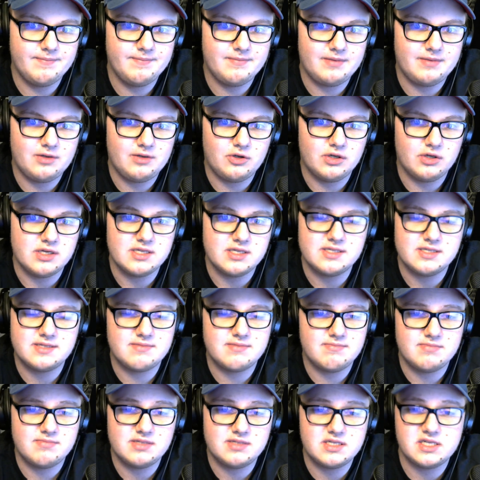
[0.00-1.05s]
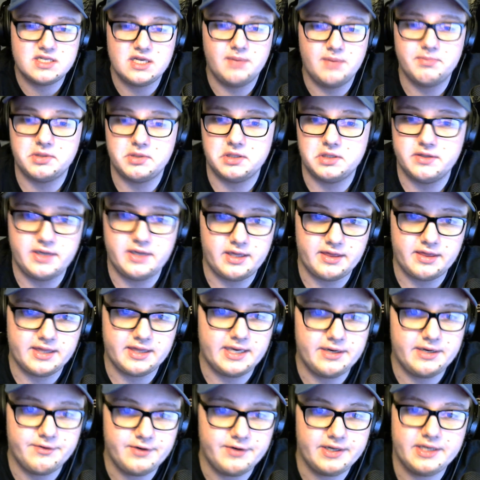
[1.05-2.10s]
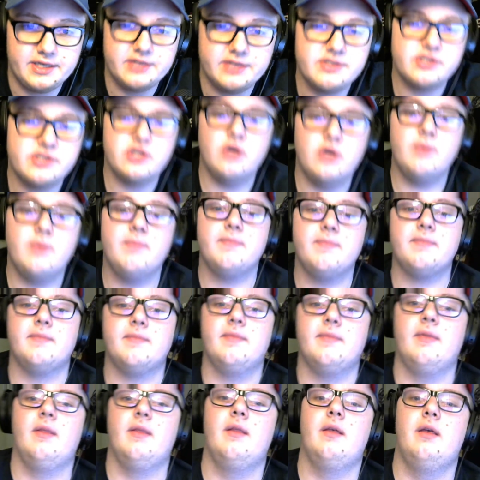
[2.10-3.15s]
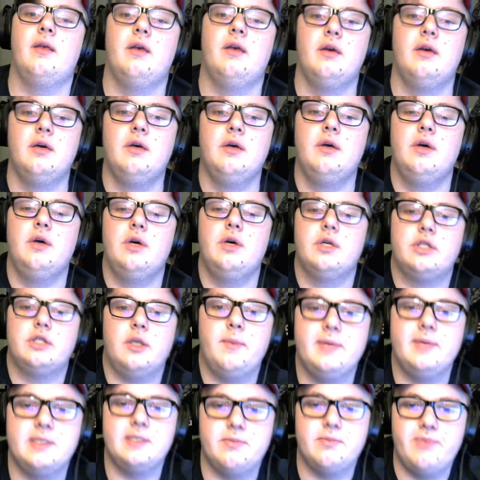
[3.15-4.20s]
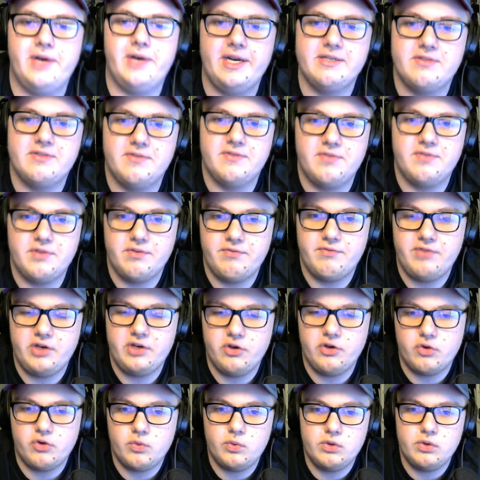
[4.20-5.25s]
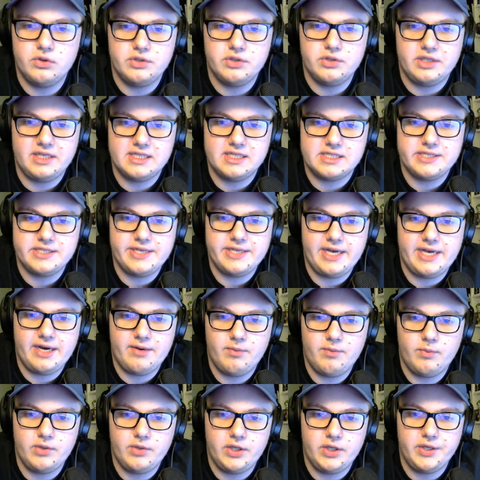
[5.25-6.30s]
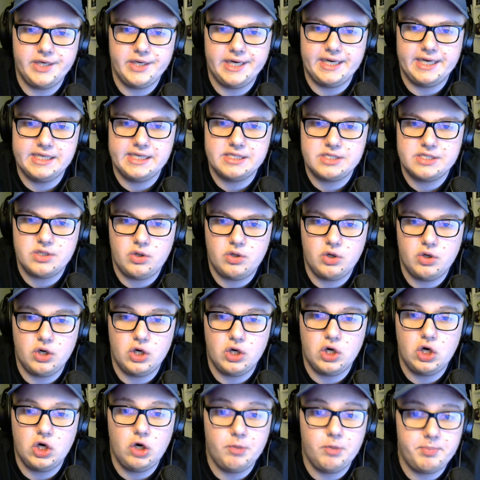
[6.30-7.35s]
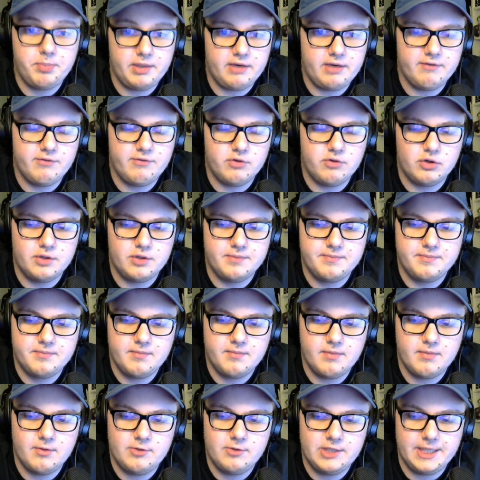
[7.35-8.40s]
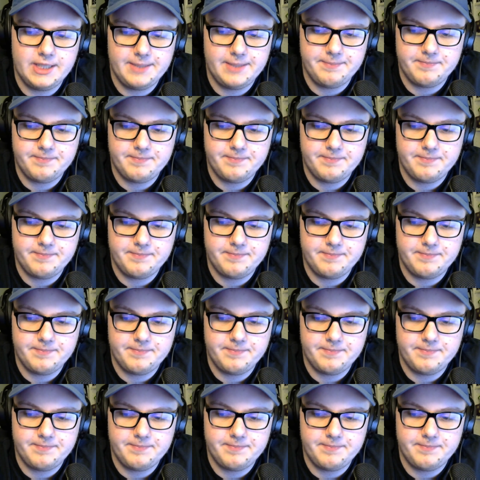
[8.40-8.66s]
Or is something like that, right? Just don't be surprised if the video quality is not what you guys are hoping for, right?